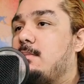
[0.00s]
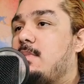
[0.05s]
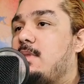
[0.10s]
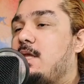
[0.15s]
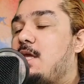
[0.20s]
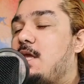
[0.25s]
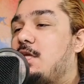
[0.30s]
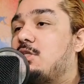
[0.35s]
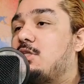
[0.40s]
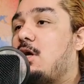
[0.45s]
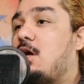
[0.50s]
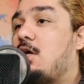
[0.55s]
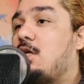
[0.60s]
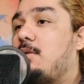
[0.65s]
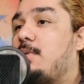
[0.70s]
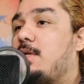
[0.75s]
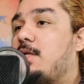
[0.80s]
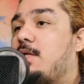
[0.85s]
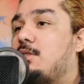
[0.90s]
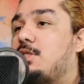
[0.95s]
Each
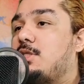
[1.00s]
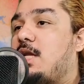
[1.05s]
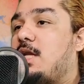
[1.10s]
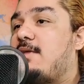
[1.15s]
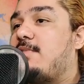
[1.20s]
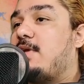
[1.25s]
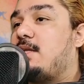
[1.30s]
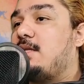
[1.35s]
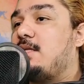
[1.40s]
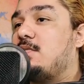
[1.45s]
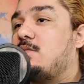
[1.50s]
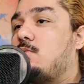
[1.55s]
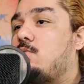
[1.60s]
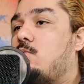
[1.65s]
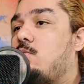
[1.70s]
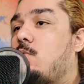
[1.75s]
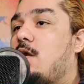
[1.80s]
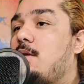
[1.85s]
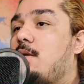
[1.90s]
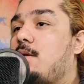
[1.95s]
argument should have at least
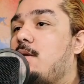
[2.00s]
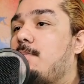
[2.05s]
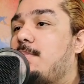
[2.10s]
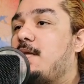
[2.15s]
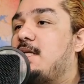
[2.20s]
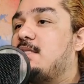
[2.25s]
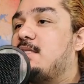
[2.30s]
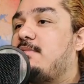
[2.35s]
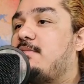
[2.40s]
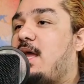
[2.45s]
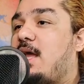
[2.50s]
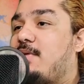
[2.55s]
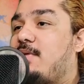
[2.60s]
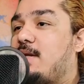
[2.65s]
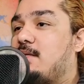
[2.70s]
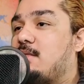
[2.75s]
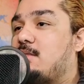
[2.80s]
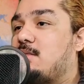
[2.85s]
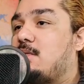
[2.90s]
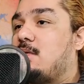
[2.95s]
1 piece of
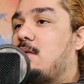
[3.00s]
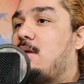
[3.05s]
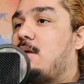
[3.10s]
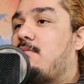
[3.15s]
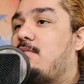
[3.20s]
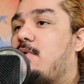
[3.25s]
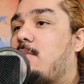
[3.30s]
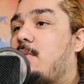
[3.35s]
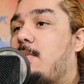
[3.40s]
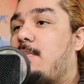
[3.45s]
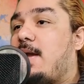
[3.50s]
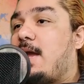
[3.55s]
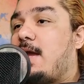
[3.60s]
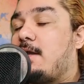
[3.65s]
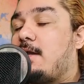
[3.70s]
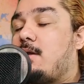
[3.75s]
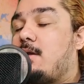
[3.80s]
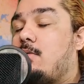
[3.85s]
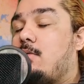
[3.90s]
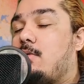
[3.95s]
evidence from the
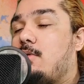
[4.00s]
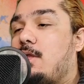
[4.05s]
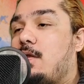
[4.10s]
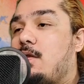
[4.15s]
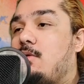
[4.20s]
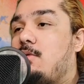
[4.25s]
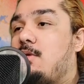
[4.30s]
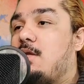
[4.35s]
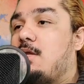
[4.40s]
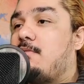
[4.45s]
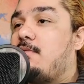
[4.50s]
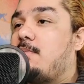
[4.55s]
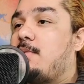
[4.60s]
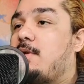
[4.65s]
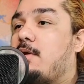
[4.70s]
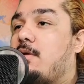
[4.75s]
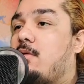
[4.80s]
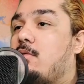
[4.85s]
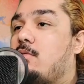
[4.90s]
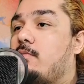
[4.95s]
packet or that you did from
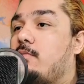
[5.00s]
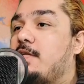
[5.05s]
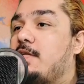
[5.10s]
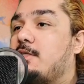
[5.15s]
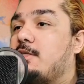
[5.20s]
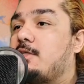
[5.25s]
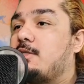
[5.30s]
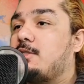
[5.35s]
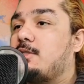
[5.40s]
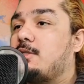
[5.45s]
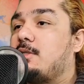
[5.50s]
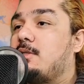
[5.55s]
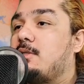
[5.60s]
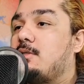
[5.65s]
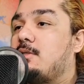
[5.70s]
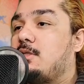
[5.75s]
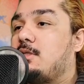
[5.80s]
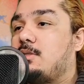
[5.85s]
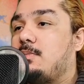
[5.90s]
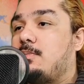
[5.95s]
your own research
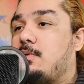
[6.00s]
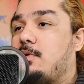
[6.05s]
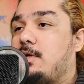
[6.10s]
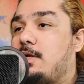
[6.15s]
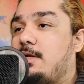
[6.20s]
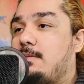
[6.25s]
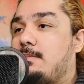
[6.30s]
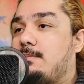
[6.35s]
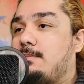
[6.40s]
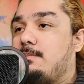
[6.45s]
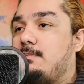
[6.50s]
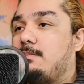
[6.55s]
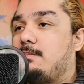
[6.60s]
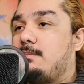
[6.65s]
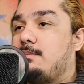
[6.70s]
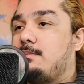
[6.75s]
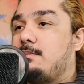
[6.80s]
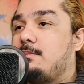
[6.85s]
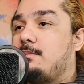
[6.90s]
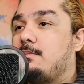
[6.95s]
to support it.
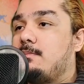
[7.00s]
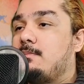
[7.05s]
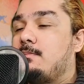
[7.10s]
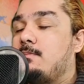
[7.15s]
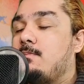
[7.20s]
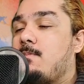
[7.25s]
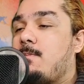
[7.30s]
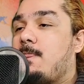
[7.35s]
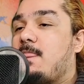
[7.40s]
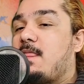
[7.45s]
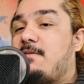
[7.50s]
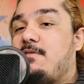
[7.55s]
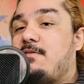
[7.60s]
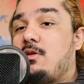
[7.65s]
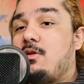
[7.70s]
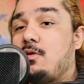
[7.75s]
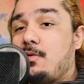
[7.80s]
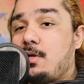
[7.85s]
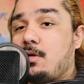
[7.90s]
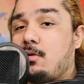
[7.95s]
If you
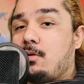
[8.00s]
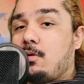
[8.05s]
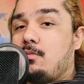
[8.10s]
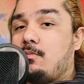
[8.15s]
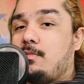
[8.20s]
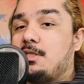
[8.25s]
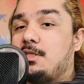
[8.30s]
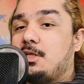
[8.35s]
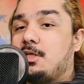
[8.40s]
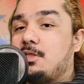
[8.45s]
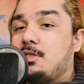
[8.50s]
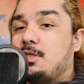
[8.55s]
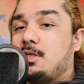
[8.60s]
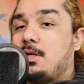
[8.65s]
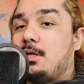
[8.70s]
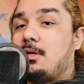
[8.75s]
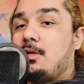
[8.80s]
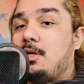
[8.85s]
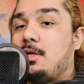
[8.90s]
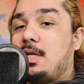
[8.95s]
do your own research,
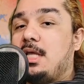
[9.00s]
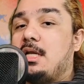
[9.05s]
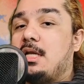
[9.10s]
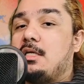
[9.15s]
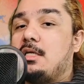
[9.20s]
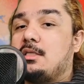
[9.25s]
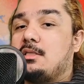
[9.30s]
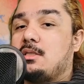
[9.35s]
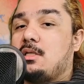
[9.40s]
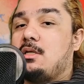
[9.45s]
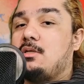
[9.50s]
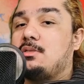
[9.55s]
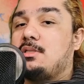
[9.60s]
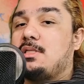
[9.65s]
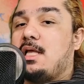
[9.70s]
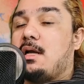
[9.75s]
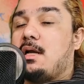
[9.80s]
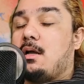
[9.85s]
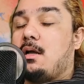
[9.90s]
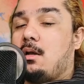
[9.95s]
you need to disclose
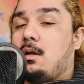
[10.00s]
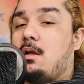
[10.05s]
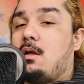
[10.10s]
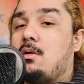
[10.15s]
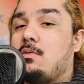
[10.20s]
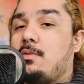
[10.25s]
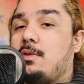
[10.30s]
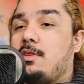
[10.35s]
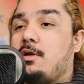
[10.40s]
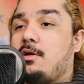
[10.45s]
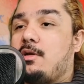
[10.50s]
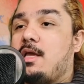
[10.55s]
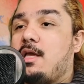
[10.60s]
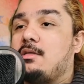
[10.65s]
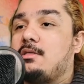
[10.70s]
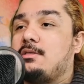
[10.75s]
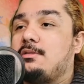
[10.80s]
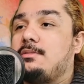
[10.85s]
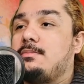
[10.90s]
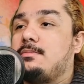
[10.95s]
that along with your
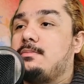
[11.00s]
case.